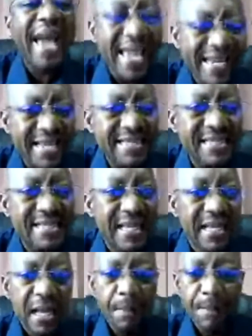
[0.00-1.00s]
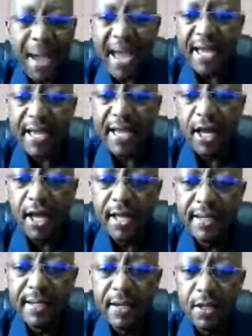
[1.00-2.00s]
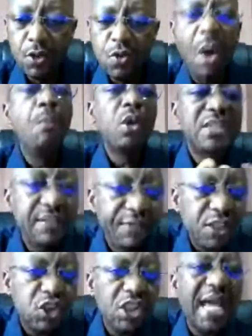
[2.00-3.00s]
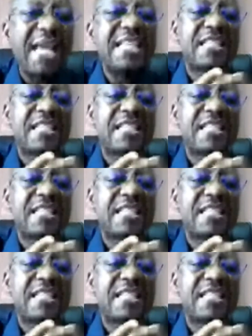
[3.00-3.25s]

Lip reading: kindness, by your motivation and